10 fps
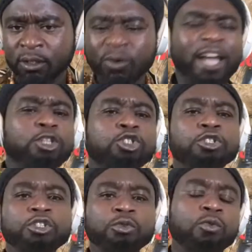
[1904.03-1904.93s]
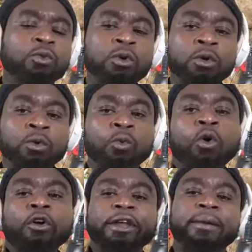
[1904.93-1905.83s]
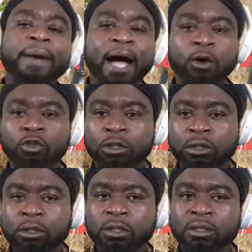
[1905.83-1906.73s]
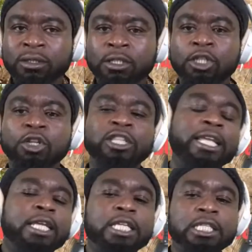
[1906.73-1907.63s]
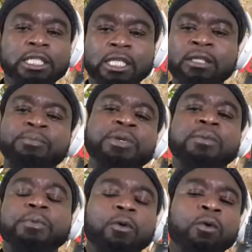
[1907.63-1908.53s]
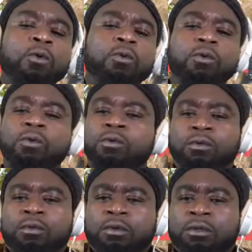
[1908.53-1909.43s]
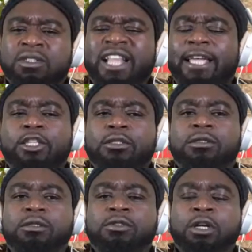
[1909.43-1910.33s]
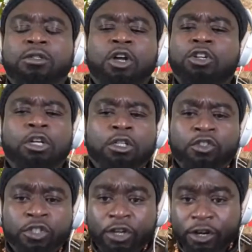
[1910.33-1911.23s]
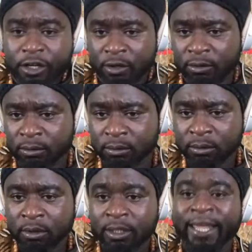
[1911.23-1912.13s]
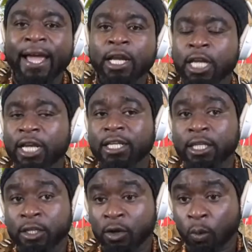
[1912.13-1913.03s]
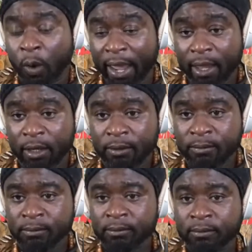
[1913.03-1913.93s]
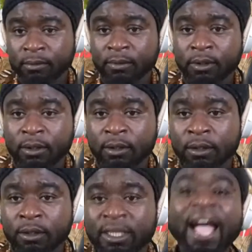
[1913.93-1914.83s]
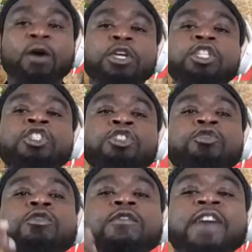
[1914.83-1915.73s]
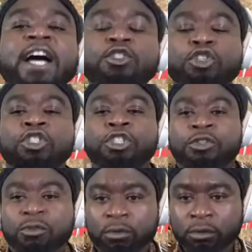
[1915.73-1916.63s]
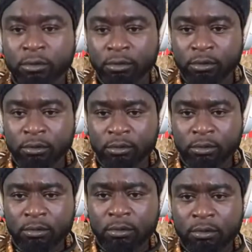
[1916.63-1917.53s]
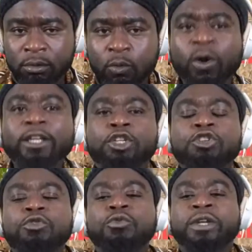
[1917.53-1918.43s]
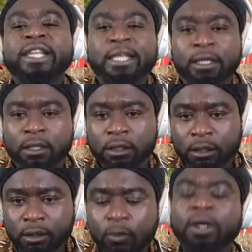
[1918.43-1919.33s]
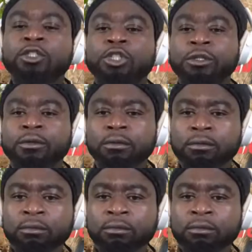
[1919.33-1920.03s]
Why should you worry about, things and people who like don't concern you? They are not in your way. Now it's you versus you. What do you really want to do?